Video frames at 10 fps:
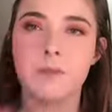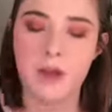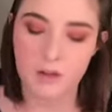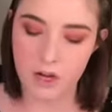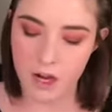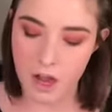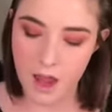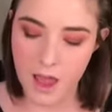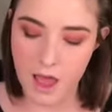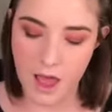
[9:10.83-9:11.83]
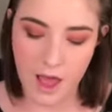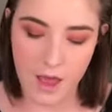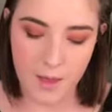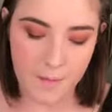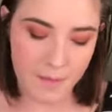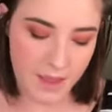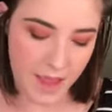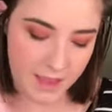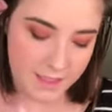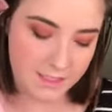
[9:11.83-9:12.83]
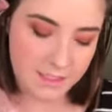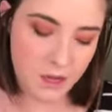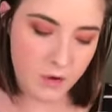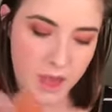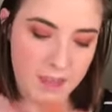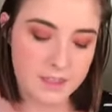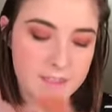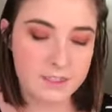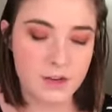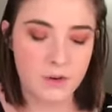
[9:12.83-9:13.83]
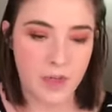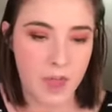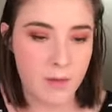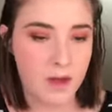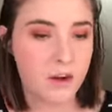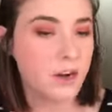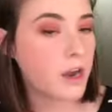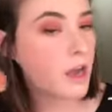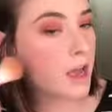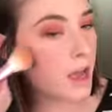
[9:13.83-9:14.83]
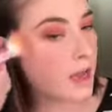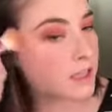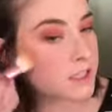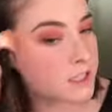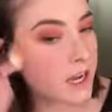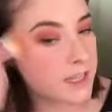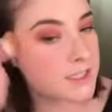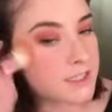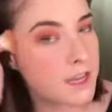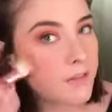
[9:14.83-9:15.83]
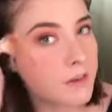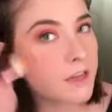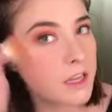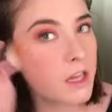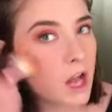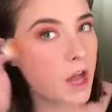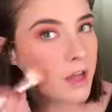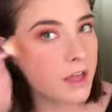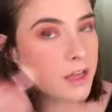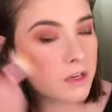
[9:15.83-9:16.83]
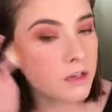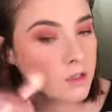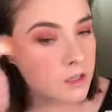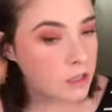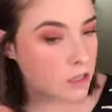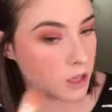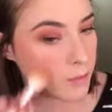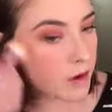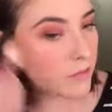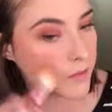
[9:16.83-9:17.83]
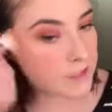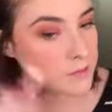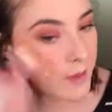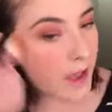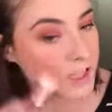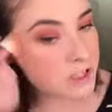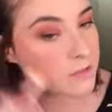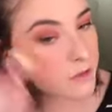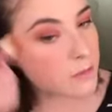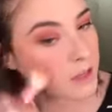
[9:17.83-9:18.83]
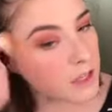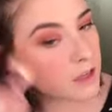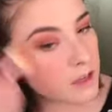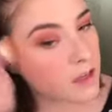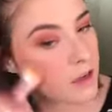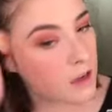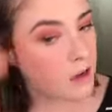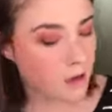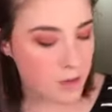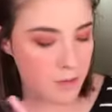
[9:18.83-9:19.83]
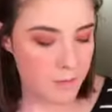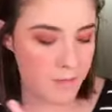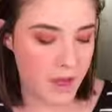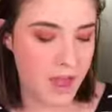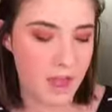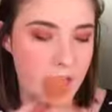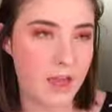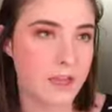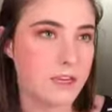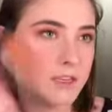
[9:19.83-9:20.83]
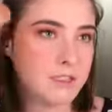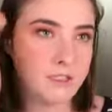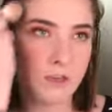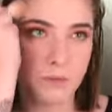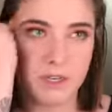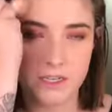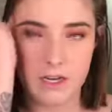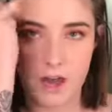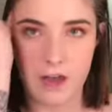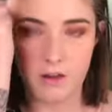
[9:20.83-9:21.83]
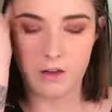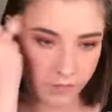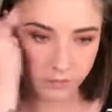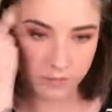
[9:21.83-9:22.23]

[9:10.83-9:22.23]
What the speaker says: powder. This is okay. This is an okay powder. The shade's definitely not like the perfect match for me, but I can easily blend it out.